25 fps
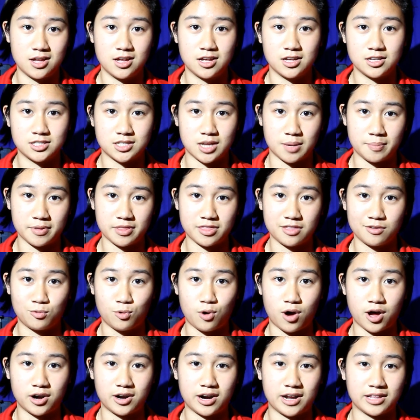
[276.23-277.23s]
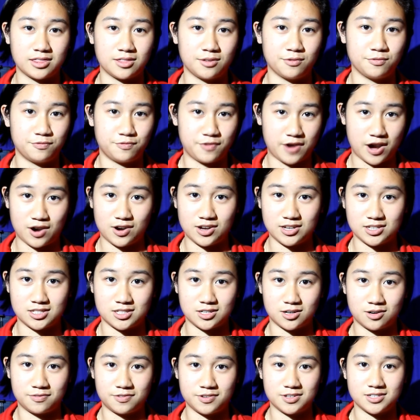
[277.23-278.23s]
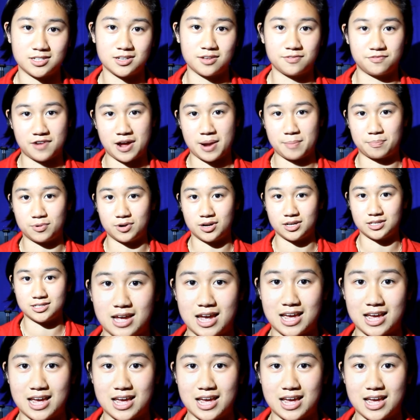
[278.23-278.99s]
some of the water at the very surface evaporates,